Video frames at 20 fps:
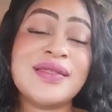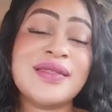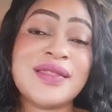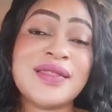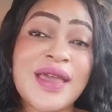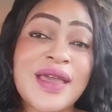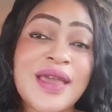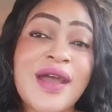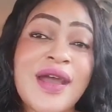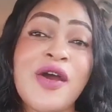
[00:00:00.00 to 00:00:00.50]

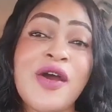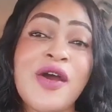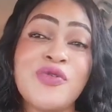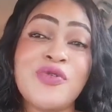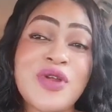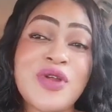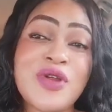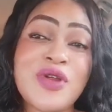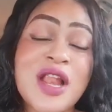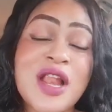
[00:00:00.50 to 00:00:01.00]
they are
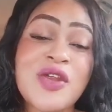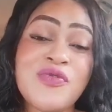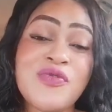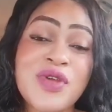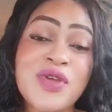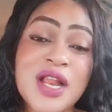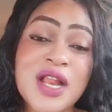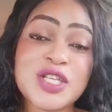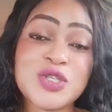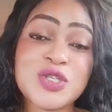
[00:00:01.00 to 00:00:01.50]
really,
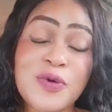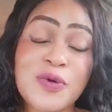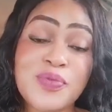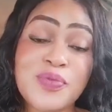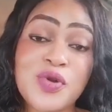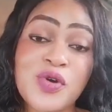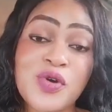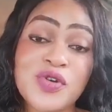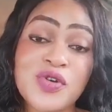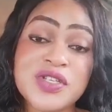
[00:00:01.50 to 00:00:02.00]
really top
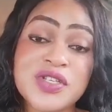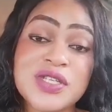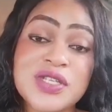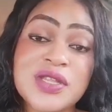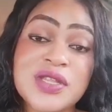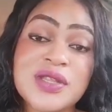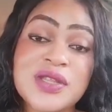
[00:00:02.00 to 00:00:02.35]
notch.